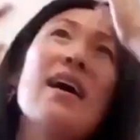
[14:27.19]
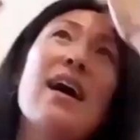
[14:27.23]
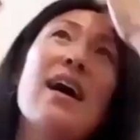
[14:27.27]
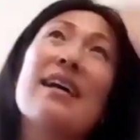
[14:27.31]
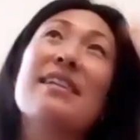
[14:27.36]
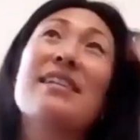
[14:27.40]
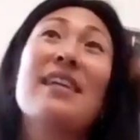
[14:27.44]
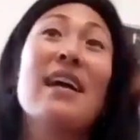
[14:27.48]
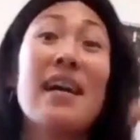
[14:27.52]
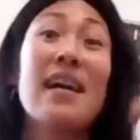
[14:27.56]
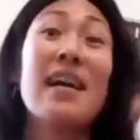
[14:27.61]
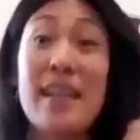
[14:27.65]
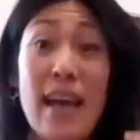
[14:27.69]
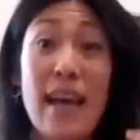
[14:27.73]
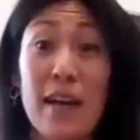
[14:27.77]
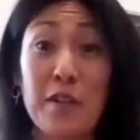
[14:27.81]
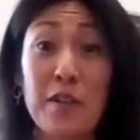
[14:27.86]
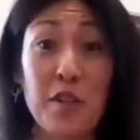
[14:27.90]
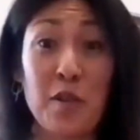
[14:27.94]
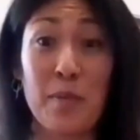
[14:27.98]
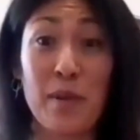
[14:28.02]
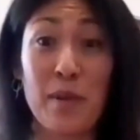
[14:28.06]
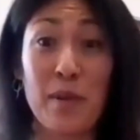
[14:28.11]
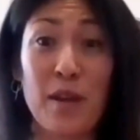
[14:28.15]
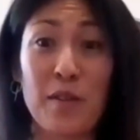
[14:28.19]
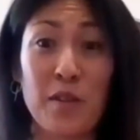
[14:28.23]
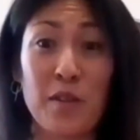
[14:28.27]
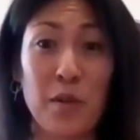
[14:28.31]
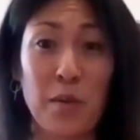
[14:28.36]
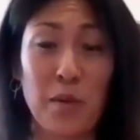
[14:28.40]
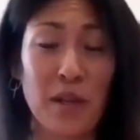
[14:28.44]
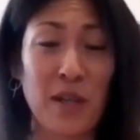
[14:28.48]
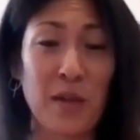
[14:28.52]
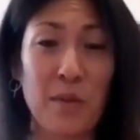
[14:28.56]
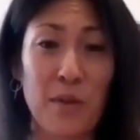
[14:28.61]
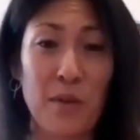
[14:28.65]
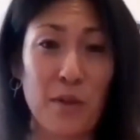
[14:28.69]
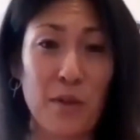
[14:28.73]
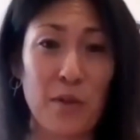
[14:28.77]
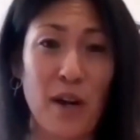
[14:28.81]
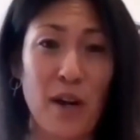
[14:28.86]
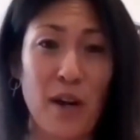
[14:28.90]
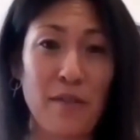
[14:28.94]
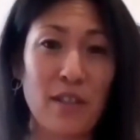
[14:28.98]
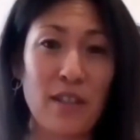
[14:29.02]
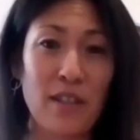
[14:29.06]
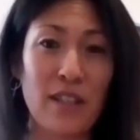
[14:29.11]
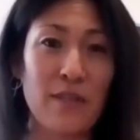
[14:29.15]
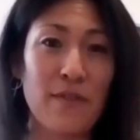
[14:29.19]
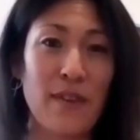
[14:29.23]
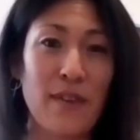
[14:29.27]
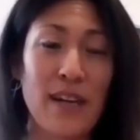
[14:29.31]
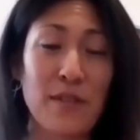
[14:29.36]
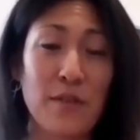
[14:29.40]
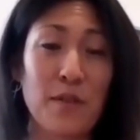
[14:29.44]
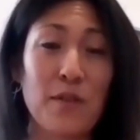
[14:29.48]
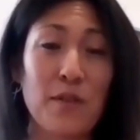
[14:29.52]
a ton extra because you're working with a travel advisor.